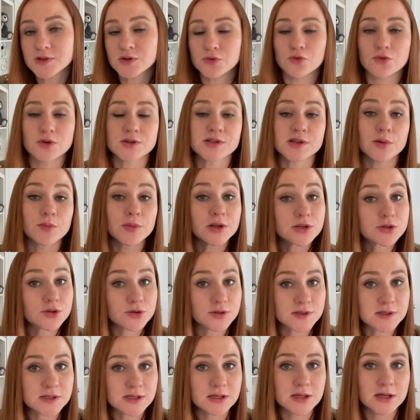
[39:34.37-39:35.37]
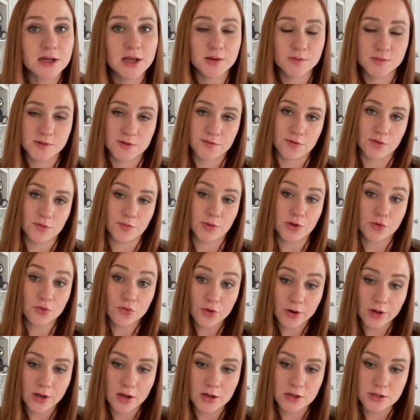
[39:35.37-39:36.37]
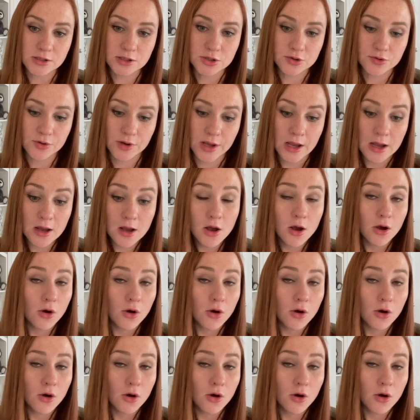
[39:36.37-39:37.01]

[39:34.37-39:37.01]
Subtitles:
or some interesting names from your country,